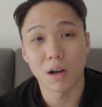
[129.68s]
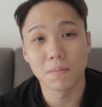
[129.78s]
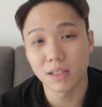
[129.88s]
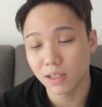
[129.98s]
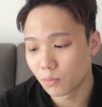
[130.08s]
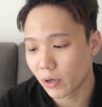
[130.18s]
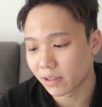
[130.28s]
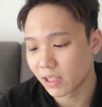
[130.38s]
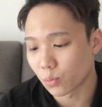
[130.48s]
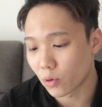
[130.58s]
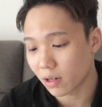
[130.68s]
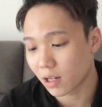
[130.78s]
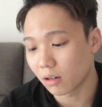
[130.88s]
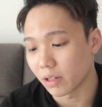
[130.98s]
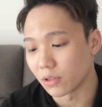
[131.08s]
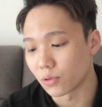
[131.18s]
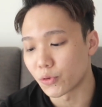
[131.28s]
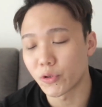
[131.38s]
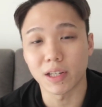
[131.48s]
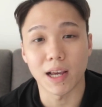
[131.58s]
I'm gonna break this workout into
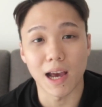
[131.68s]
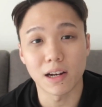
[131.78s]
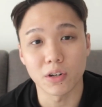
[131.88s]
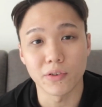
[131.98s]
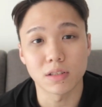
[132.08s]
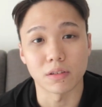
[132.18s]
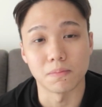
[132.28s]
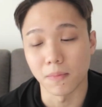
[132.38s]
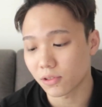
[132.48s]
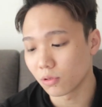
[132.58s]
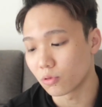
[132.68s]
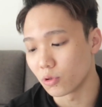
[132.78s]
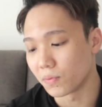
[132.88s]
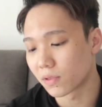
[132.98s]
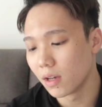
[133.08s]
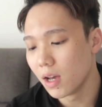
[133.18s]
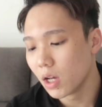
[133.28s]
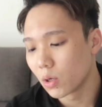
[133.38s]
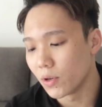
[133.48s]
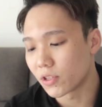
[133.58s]
3 categories of muscle groups,
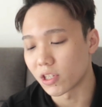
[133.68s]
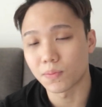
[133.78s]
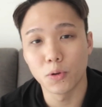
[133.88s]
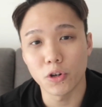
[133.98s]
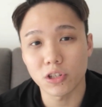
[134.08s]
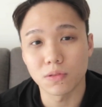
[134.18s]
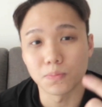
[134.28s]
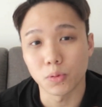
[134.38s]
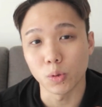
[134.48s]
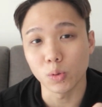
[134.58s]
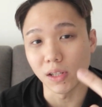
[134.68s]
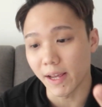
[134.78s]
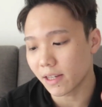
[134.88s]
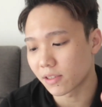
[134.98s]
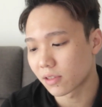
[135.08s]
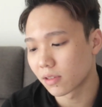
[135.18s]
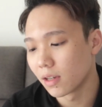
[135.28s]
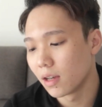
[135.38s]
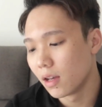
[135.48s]
which is push, pull, legs.